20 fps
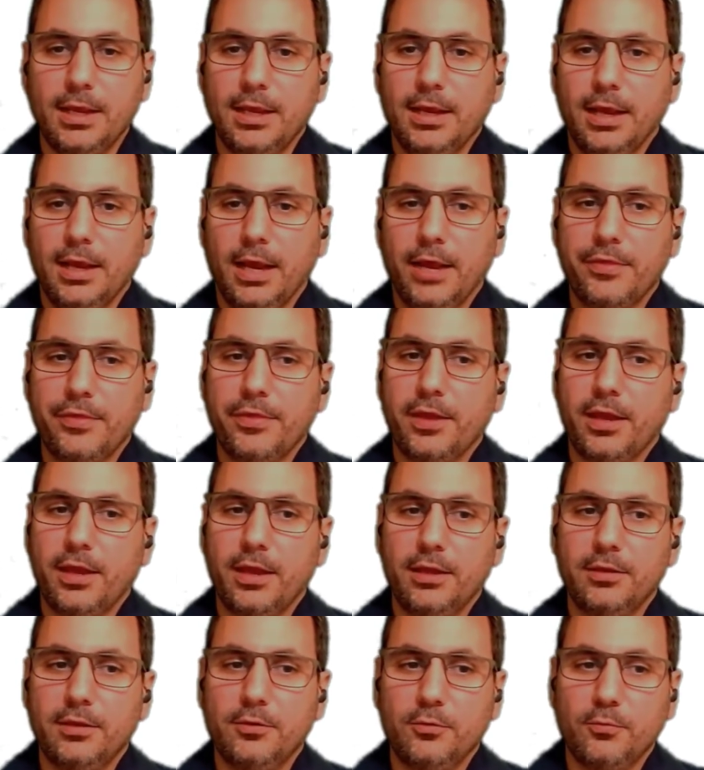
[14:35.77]
and
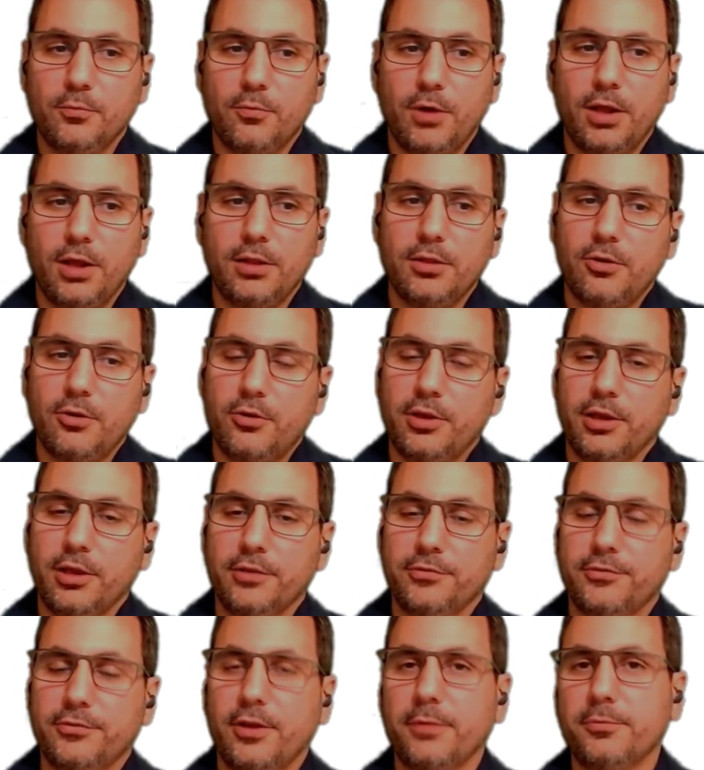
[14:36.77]
then, well, okay,
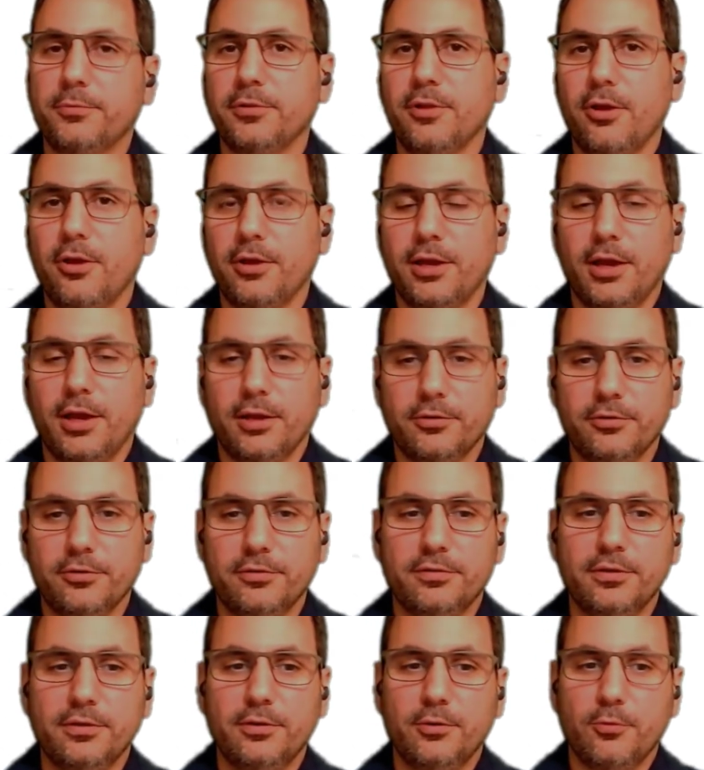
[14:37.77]
it's time to log out. You
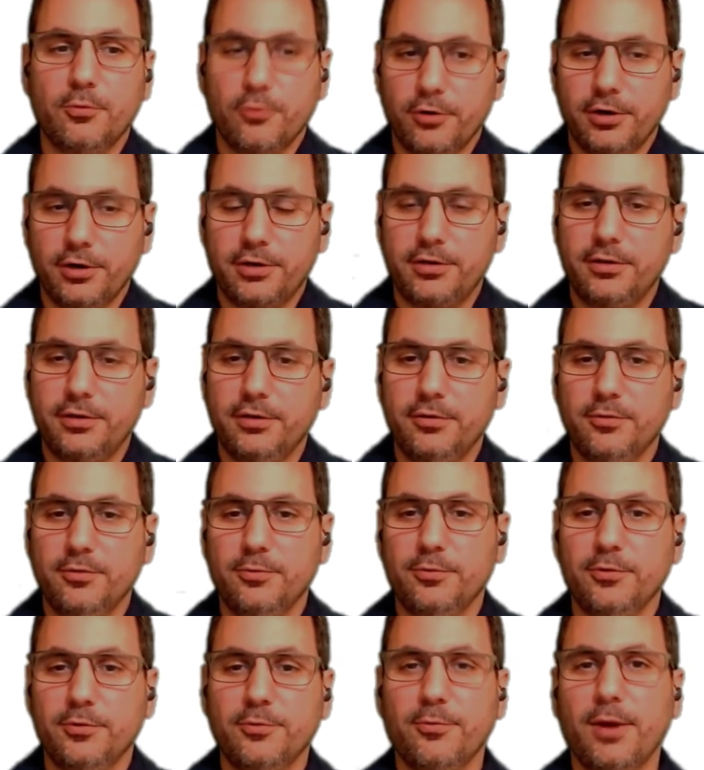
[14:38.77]
did your work,
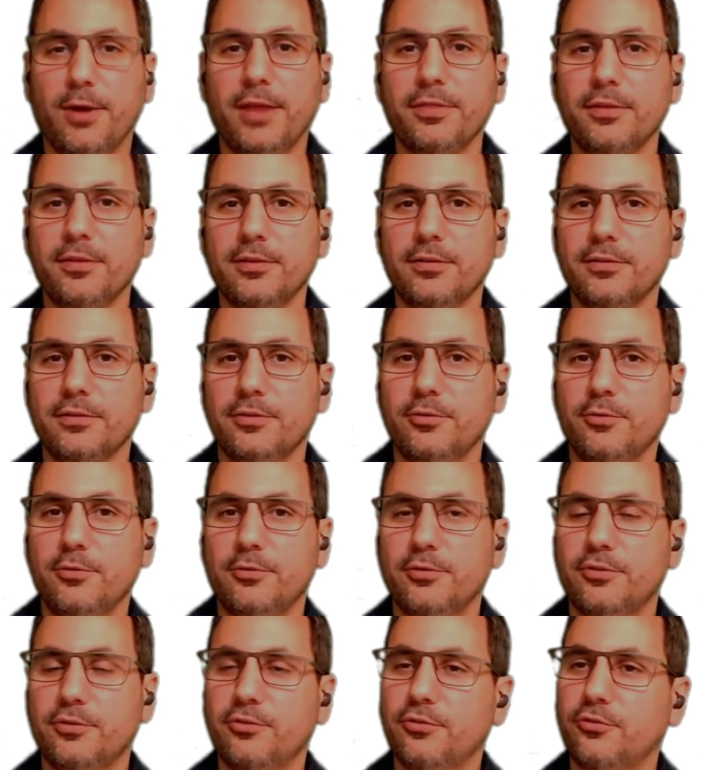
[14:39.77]
you
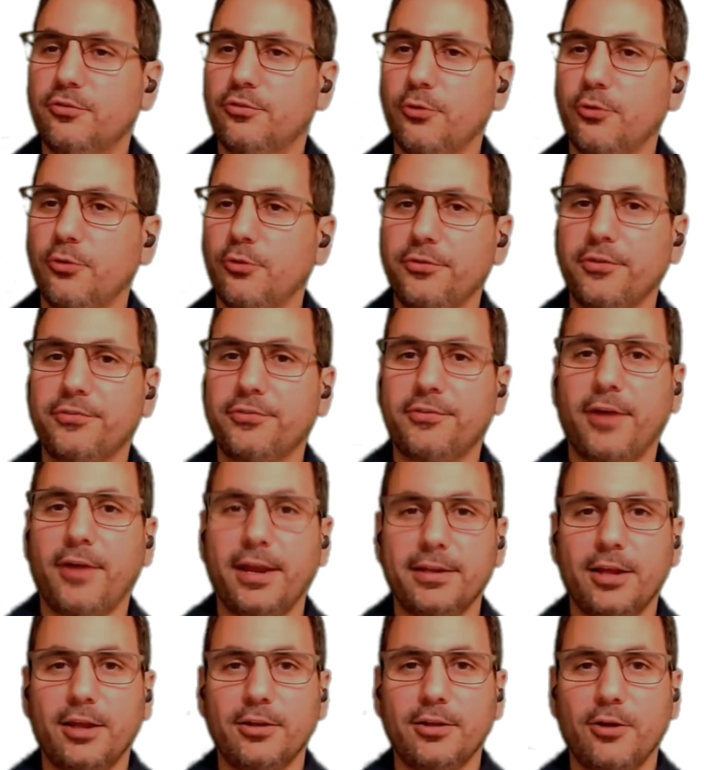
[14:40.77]
chose the
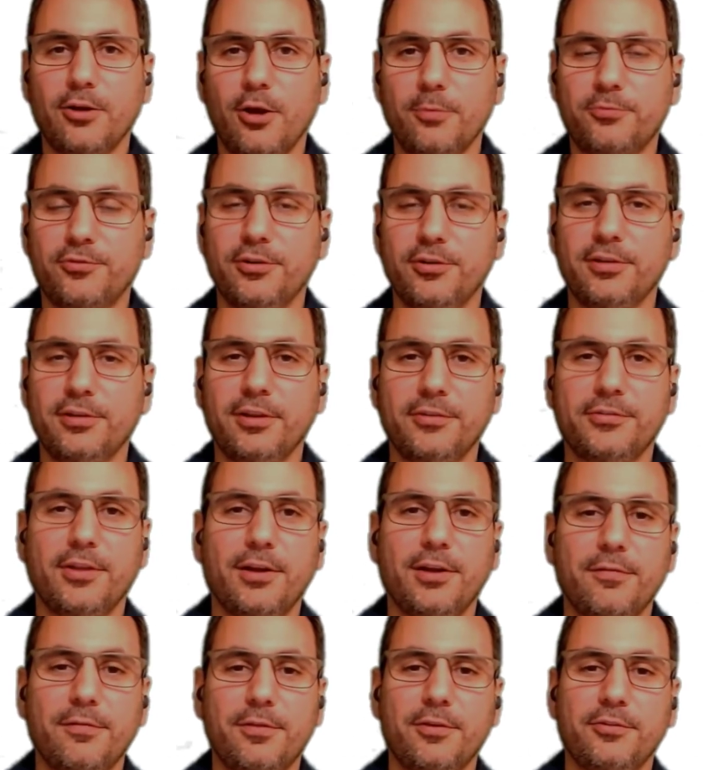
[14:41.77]
sign out option instead
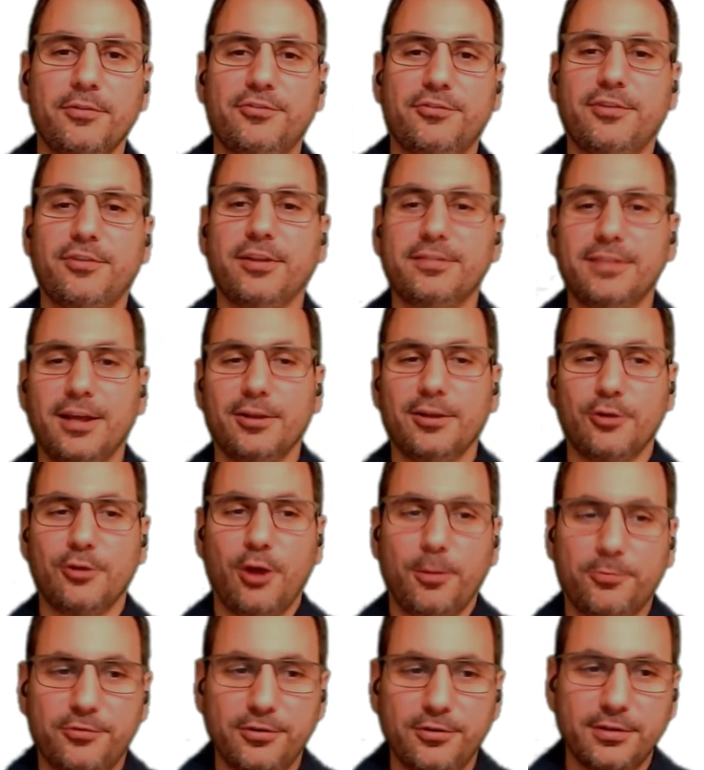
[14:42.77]
of the shutdown
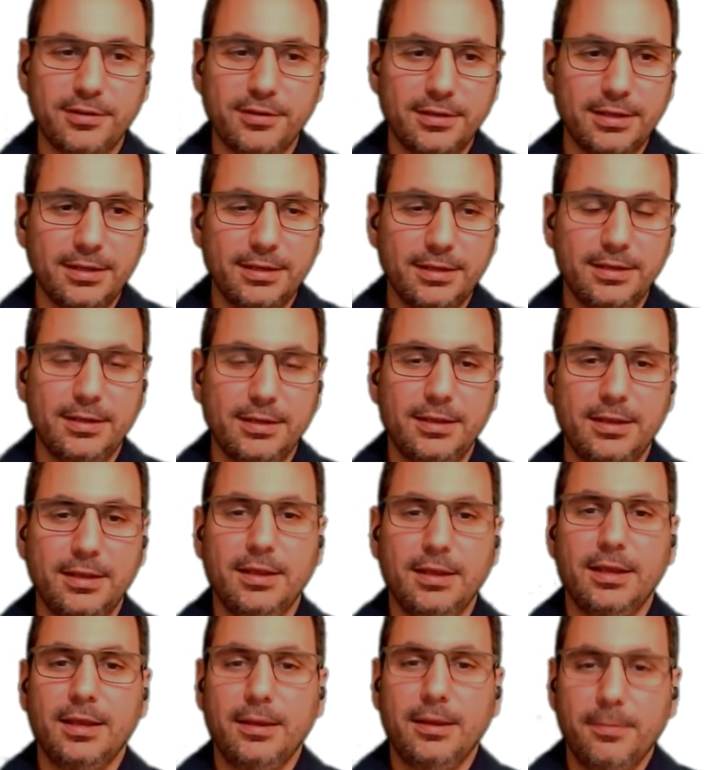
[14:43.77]
option,
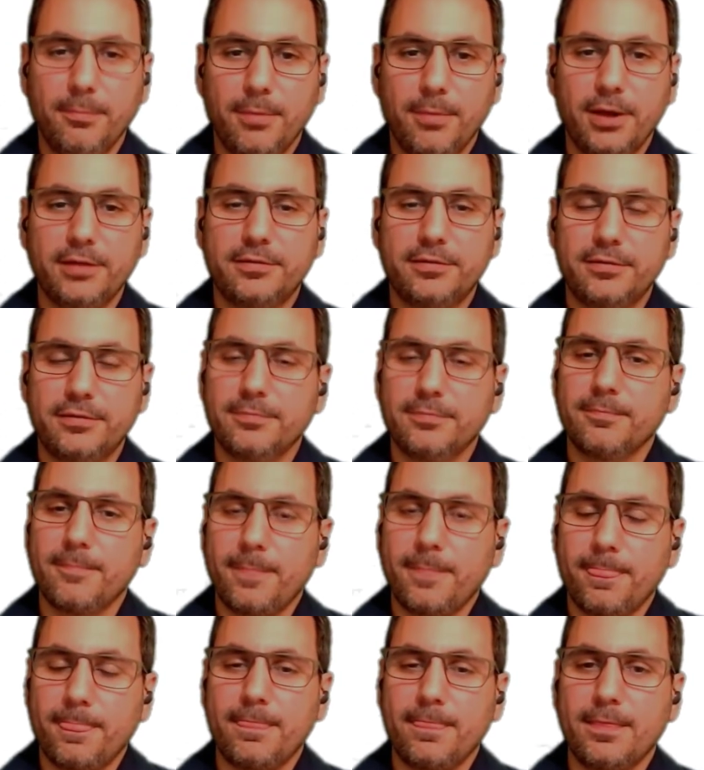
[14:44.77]
but
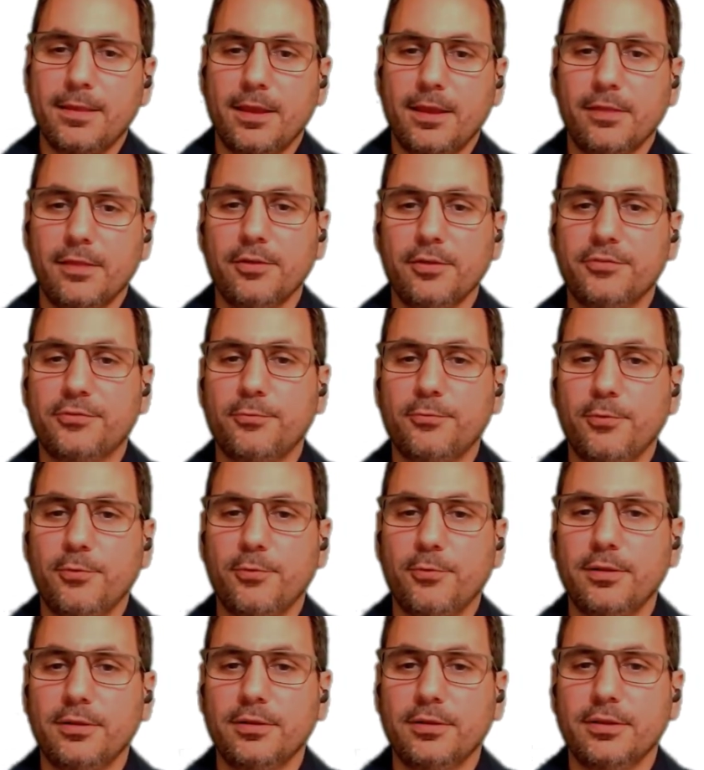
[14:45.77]
this
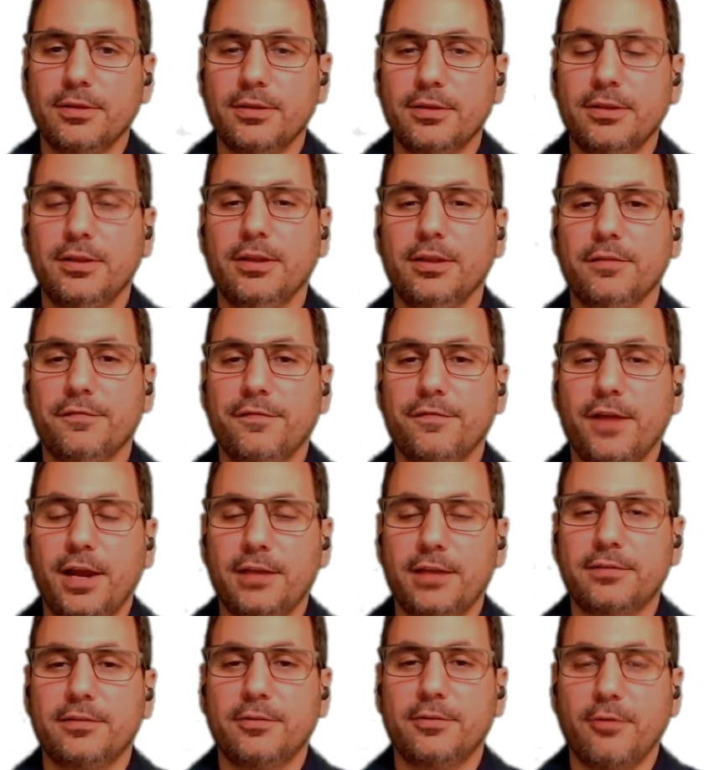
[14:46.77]
will in
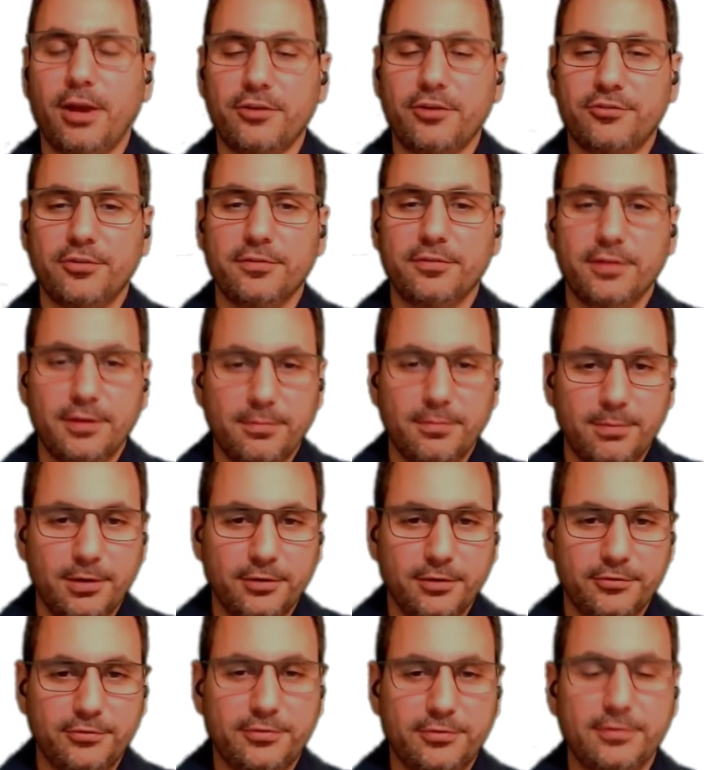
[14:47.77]
fact crash a
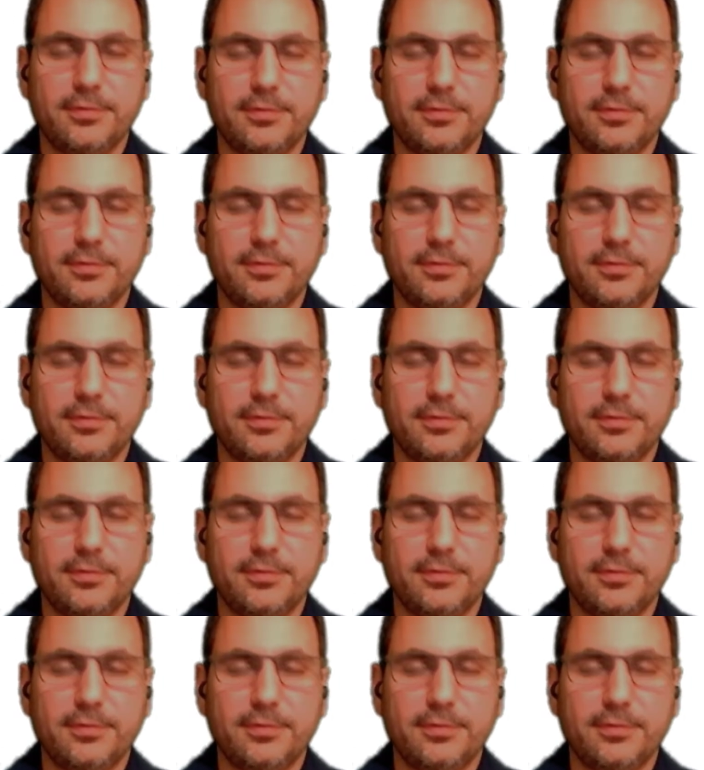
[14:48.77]
database.